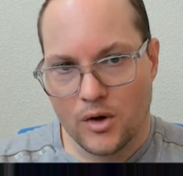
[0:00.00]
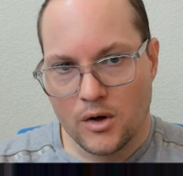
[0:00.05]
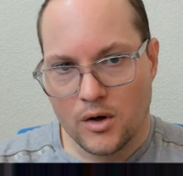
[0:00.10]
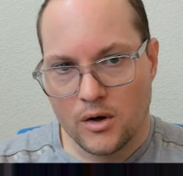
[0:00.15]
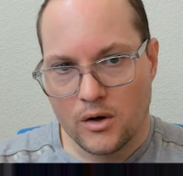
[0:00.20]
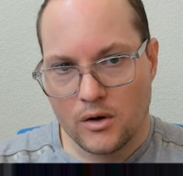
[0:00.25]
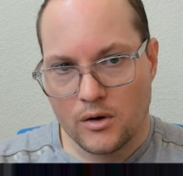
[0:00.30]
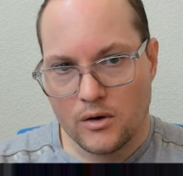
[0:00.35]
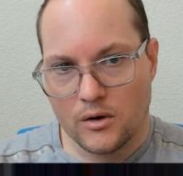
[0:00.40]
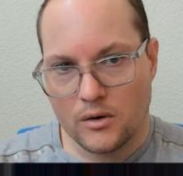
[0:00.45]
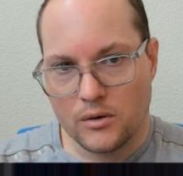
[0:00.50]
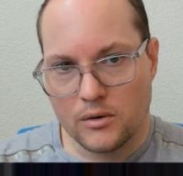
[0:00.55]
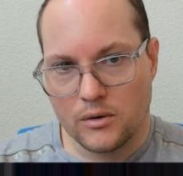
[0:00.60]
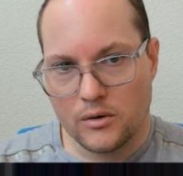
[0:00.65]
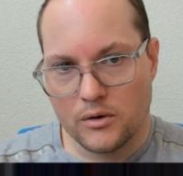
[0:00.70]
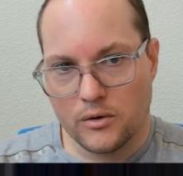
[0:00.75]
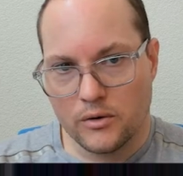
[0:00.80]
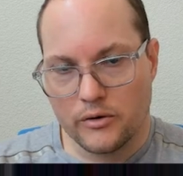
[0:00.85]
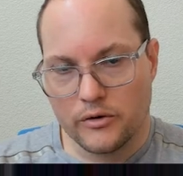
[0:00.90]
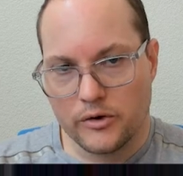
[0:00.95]

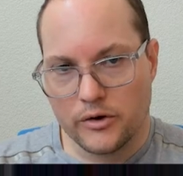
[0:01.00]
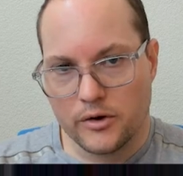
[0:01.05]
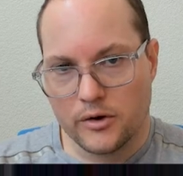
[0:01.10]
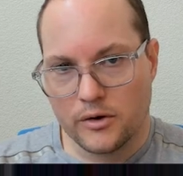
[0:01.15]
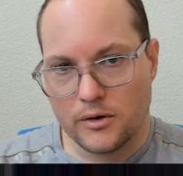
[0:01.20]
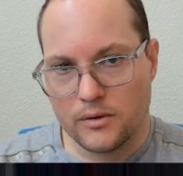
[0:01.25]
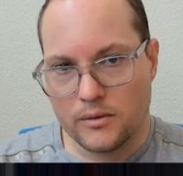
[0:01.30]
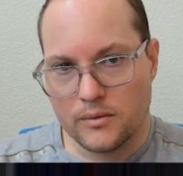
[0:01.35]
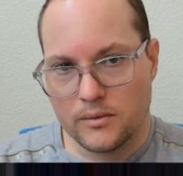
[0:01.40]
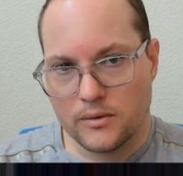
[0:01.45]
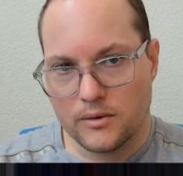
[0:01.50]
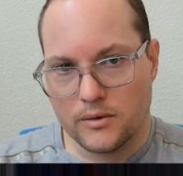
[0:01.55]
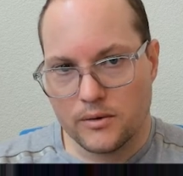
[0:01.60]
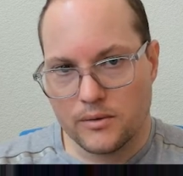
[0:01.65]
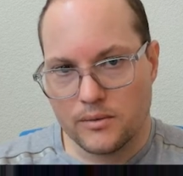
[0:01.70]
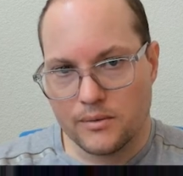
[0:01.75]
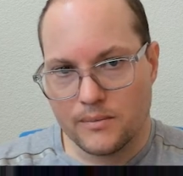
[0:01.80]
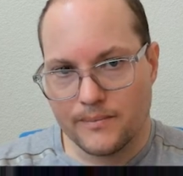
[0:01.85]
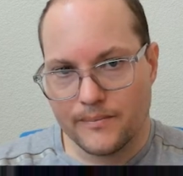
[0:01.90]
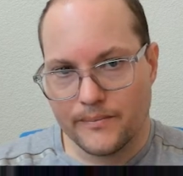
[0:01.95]
use a
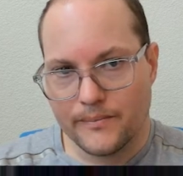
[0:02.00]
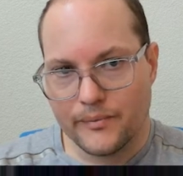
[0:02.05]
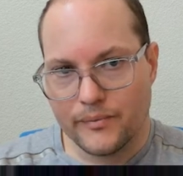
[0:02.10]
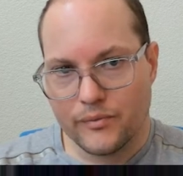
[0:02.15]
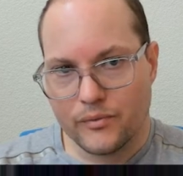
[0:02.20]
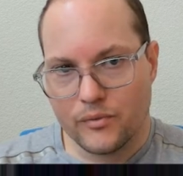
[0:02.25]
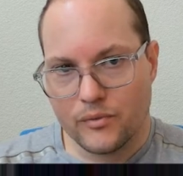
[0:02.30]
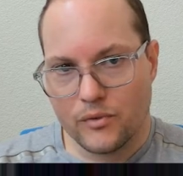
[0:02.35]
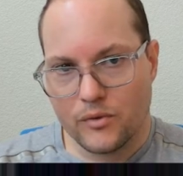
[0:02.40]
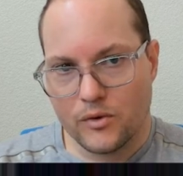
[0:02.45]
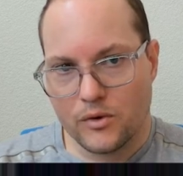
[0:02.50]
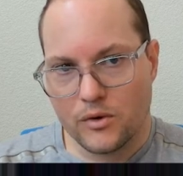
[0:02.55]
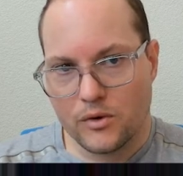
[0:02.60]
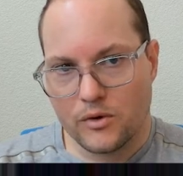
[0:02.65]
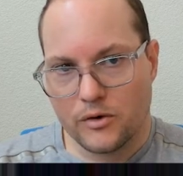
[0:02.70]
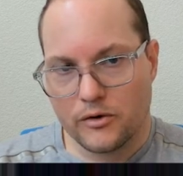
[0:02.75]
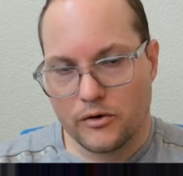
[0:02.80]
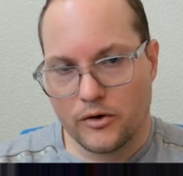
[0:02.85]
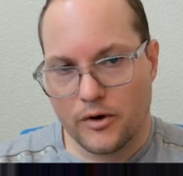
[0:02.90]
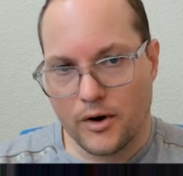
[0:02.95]

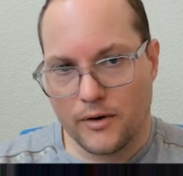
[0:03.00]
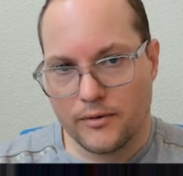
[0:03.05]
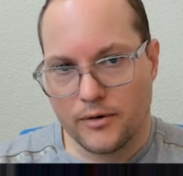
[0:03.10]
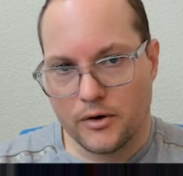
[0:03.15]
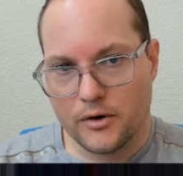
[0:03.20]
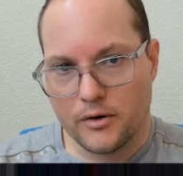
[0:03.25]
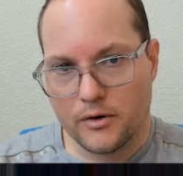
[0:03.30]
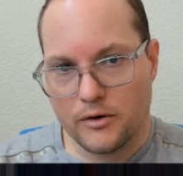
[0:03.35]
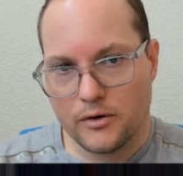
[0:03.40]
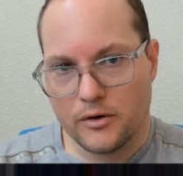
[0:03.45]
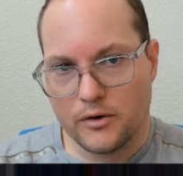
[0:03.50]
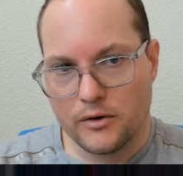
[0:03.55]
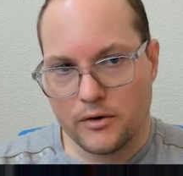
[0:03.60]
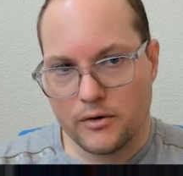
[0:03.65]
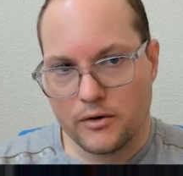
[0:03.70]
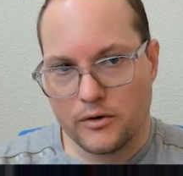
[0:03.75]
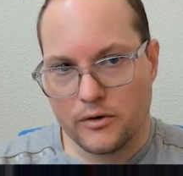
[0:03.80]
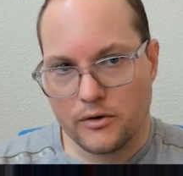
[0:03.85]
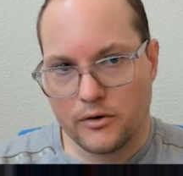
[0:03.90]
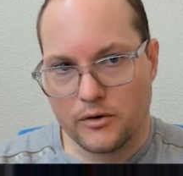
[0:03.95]
softened
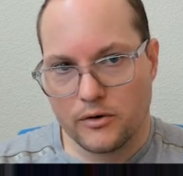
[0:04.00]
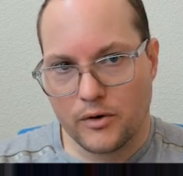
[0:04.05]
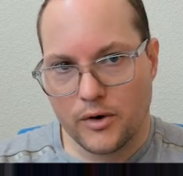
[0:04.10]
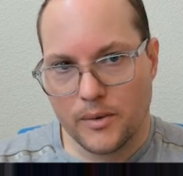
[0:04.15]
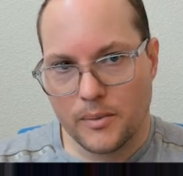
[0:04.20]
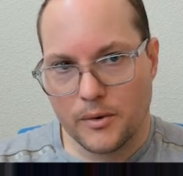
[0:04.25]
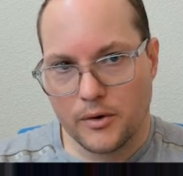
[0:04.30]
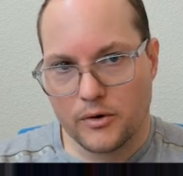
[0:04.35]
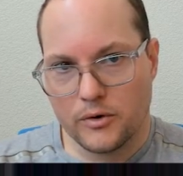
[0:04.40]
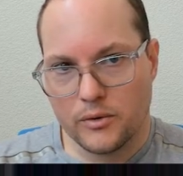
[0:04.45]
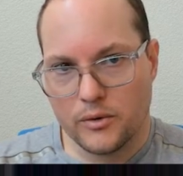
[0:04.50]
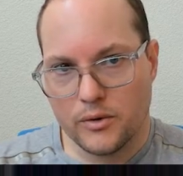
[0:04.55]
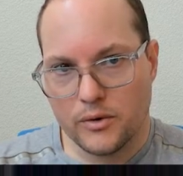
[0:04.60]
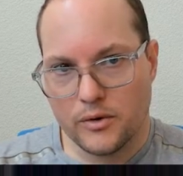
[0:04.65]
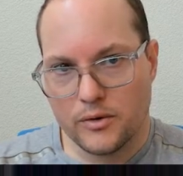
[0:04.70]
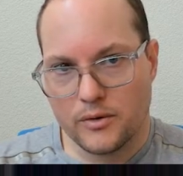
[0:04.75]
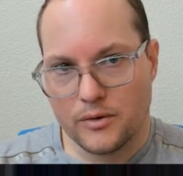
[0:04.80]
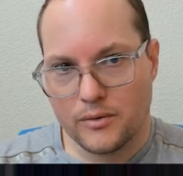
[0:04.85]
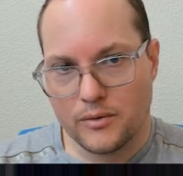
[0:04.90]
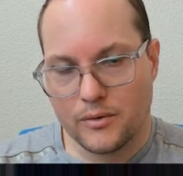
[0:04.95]
scraper tool
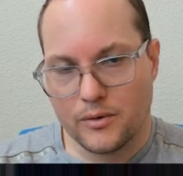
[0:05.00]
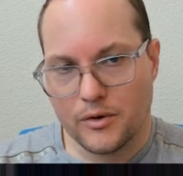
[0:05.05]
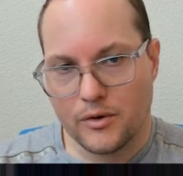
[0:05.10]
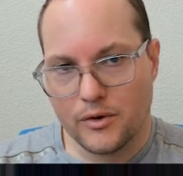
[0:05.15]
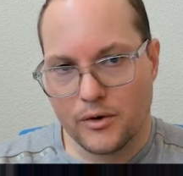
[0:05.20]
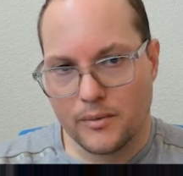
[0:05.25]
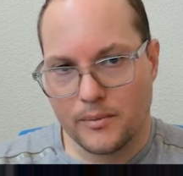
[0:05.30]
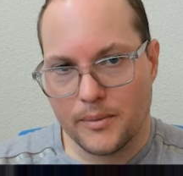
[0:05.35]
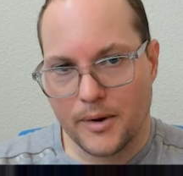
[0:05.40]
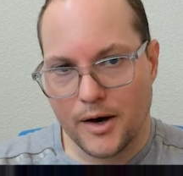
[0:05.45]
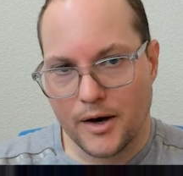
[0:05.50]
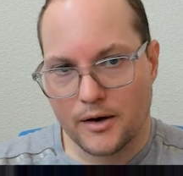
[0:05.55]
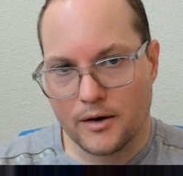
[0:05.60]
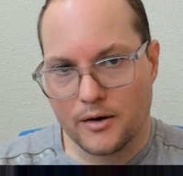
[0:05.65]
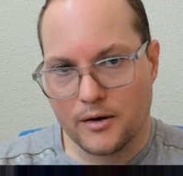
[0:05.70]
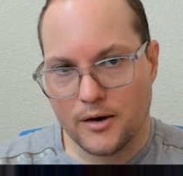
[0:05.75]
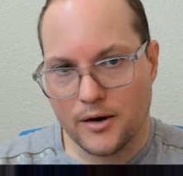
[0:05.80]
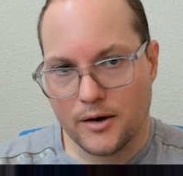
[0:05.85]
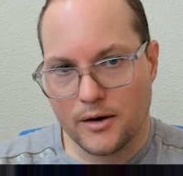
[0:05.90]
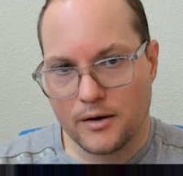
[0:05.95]
with a padded
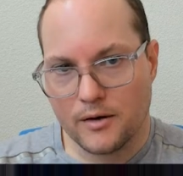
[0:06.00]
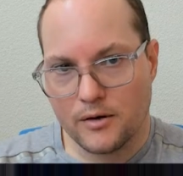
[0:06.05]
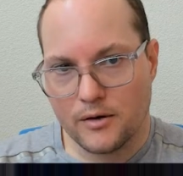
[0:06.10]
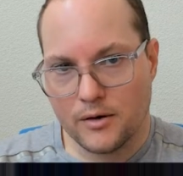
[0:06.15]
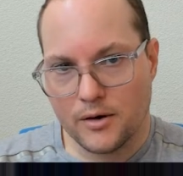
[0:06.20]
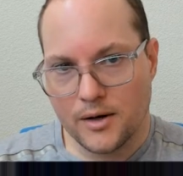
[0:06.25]
end